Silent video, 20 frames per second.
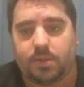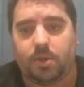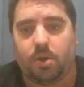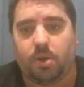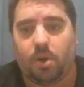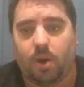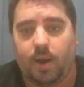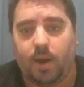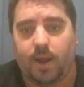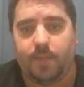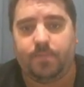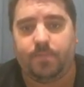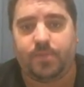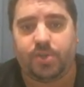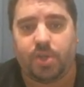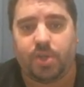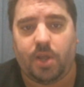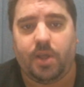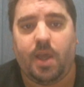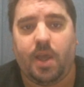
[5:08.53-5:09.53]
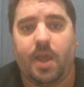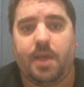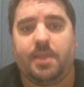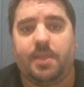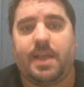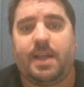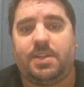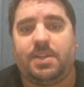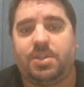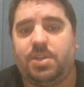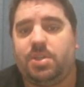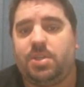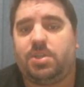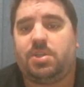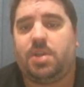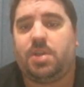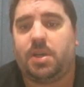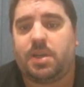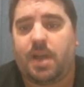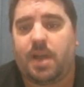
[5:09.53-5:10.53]
All right, so that's
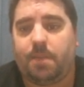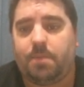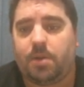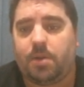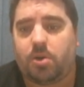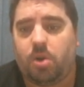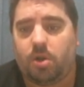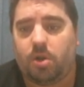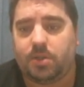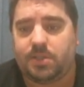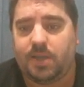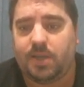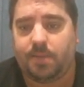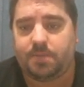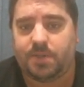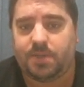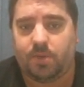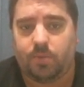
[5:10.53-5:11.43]
just a couple of concepts